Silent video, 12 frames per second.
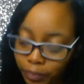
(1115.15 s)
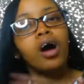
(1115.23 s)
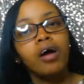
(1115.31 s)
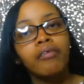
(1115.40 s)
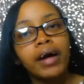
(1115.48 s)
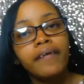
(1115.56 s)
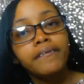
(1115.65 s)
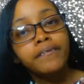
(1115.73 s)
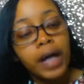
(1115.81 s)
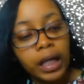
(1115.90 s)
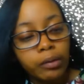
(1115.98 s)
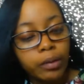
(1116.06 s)
Alright,
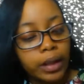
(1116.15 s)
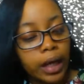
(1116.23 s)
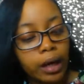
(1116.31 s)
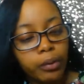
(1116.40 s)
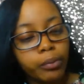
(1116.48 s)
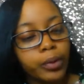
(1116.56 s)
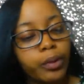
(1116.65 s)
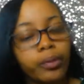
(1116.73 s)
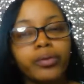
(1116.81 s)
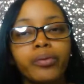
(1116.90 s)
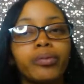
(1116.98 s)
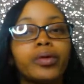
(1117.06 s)
following that, we're
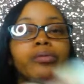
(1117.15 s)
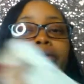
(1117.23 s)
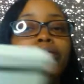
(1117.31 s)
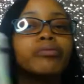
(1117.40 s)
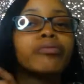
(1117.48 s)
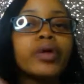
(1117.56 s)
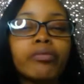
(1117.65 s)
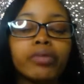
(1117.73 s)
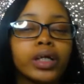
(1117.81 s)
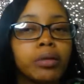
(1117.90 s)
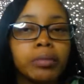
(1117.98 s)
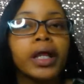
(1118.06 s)
going to re re
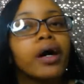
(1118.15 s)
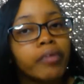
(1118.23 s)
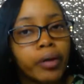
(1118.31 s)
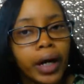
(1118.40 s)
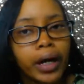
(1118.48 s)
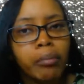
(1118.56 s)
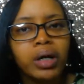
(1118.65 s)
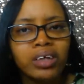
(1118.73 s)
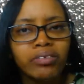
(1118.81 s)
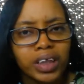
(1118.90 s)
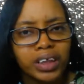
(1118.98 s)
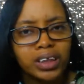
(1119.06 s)
redeeming love. Okay, I'm going
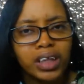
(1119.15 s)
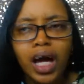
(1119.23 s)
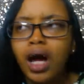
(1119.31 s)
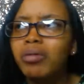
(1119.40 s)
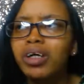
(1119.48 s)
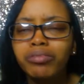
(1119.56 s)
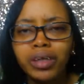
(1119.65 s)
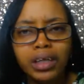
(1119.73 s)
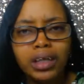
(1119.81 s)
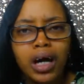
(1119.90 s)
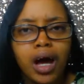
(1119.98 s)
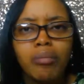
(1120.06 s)
to finish this. I'm going to
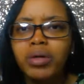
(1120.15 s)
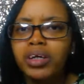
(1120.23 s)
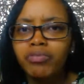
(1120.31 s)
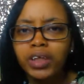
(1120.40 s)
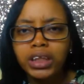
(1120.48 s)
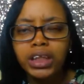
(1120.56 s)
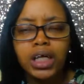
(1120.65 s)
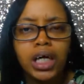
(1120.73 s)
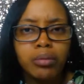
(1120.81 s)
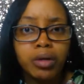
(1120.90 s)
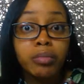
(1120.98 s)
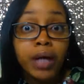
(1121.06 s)
read it. I'm going to finish it.
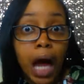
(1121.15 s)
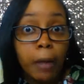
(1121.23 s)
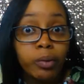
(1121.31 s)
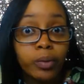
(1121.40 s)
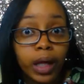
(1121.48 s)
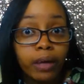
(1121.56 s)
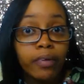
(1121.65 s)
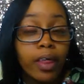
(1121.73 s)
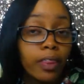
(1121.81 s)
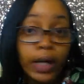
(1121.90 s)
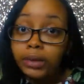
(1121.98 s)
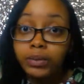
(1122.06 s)
I'm going to be happy with life.
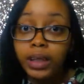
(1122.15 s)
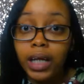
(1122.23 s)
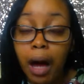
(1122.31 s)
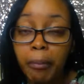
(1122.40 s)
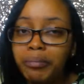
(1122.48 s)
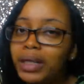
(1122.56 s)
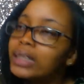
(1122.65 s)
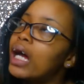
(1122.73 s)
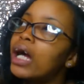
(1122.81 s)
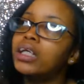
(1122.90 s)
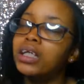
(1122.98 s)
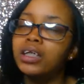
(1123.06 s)
That's what's going to happen because
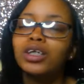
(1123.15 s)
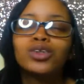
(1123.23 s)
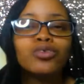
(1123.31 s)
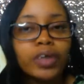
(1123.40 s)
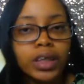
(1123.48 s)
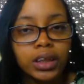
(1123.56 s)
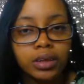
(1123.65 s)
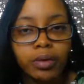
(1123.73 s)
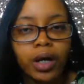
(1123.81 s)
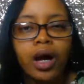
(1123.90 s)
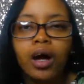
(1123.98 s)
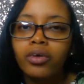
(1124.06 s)
I need to finish this
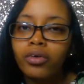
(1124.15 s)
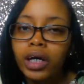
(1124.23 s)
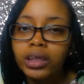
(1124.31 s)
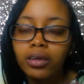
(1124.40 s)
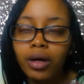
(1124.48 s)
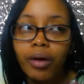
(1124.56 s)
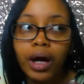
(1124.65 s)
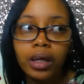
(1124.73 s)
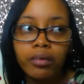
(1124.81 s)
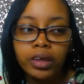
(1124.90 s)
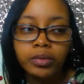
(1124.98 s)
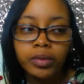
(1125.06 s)
book. You guys don't know, I
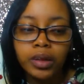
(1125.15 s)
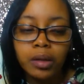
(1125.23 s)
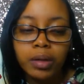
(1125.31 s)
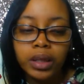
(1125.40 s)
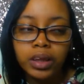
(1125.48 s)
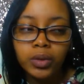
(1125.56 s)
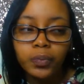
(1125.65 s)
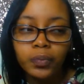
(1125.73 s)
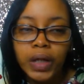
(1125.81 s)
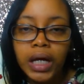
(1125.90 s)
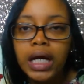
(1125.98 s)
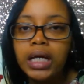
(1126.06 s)
love this book so much.
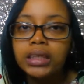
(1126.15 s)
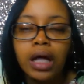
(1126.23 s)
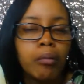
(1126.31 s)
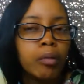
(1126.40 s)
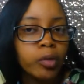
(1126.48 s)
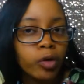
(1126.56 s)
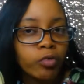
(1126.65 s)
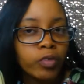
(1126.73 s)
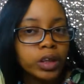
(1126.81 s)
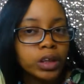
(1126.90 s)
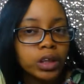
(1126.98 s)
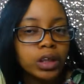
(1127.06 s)
It's not biblical
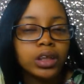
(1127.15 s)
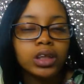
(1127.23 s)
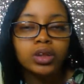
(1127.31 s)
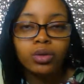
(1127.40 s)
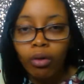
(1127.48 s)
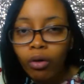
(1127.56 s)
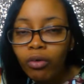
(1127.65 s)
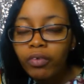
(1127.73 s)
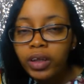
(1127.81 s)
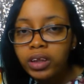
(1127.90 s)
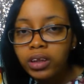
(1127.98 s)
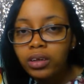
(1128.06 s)
fiction. It's historical
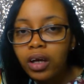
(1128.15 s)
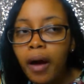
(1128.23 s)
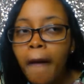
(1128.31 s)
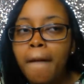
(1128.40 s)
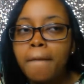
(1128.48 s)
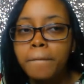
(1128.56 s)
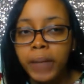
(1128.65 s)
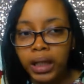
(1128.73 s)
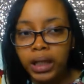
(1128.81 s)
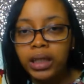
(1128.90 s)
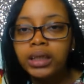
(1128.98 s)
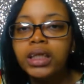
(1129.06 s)
fiction.
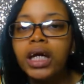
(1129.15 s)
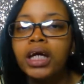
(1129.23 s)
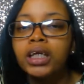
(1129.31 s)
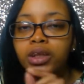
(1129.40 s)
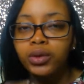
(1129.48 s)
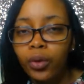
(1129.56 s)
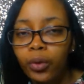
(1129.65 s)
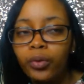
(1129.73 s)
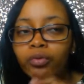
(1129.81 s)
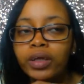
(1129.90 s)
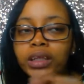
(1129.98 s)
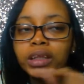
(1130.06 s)
But it's a
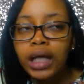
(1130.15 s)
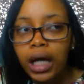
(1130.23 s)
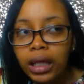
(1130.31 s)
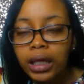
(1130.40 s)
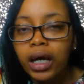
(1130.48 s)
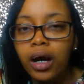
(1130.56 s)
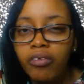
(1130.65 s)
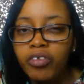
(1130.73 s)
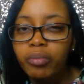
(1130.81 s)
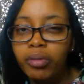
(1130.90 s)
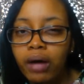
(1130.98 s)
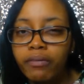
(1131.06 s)
historical retelling of
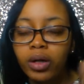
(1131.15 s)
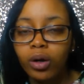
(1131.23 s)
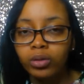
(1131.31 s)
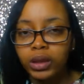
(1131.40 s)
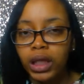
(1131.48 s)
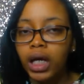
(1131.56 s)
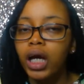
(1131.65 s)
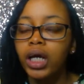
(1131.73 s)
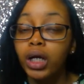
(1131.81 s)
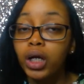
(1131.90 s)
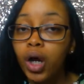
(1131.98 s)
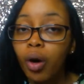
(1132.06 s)
the prophet Hosea
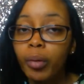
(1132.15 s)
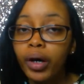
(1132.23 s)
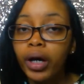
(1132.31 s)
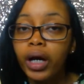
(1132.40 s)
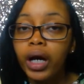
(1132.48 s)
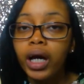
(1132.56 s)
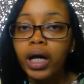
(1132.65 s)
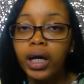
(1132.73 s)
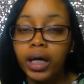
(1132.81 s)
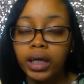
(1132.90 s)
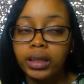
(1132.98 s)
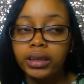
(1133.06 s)
and Gomer.
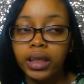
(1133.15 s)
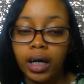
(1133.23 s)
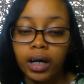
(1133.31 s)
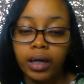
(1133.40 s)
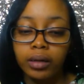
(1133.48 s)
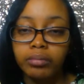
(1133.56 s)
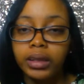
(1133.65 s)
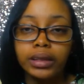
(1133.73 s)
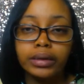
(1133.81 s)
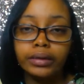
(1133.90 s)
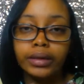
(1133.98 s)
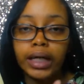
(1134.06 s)
And um,
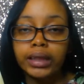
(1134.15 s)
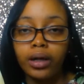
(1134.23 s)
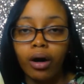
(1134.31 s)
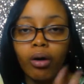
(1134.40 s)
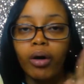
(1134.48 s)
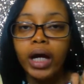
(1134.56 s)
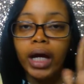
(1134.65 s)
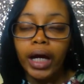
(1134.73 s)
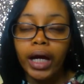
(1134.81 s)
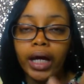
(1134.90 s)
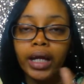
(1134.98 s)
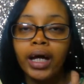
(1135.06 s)
that's all.
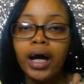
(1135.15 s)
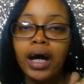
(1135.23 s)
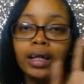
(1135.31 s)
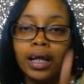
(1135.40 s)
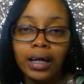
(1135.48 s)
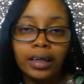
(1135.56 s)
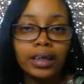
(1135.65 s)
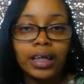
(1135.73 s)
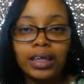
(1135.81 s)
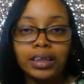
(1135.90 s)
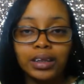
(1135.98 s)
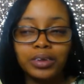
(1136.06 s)
And a lot of the
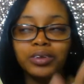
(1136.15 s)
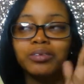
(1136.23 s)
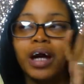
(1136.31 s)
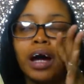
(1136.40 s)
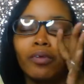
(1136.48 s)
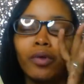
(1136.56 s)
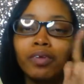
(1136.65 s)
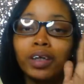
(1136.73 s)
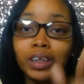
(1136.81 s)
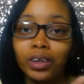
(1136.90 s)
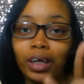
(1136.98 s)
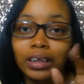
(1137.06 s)
ladies in the group have
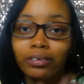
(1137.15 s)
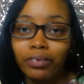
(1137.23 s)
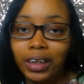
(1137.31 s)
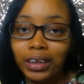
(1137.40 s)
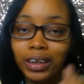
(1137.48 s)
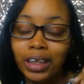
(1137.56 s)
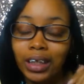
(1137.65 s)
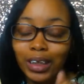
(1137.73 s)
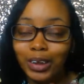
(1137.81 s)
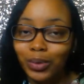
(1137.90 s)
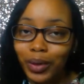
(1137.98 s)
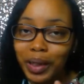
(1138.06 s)
already started to finish it and
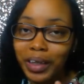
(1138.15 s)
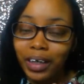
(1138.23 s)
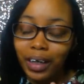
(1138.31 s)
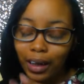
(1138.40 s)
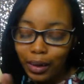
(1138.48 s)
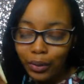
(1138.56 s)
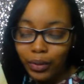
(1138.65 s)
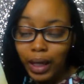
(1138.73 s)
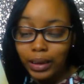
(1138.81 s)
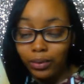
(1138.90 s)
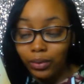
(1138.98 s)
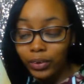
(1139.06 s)
enjoy it. And you
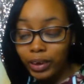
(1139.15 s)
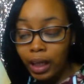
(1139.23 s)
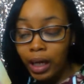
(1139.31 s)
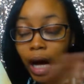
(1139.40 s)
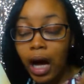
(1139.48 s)
guys don't understand.